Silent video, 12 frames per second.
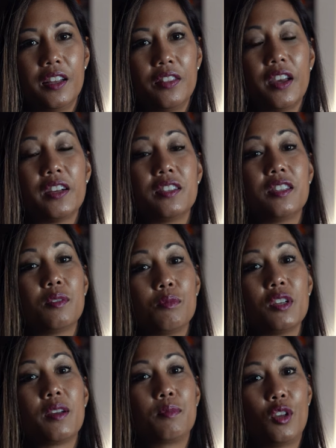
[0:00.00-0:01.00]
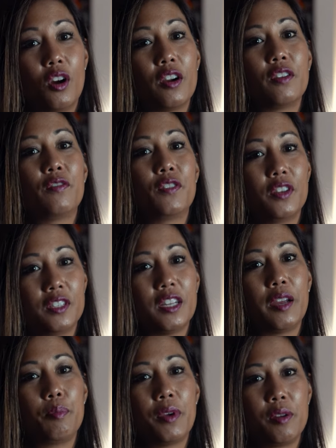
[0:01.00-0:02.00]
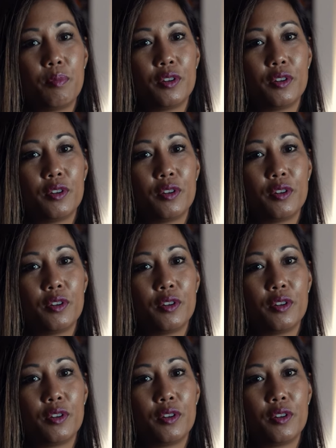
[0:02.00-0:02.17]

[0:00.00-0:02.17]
and that's sometimes hard for a type A